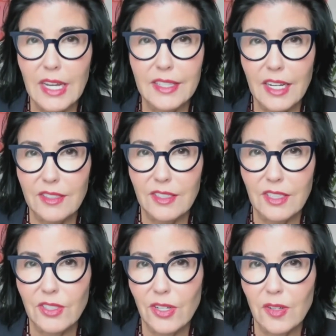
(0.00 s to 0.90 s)
and that's
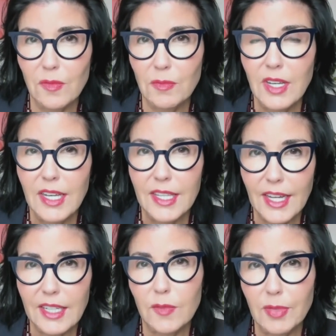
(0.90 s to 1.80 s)
the term
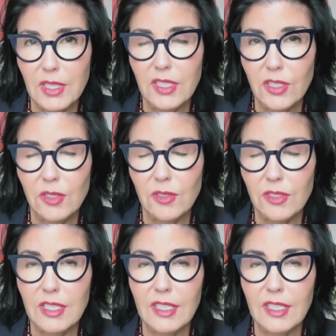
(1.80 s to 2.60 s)
that's been used,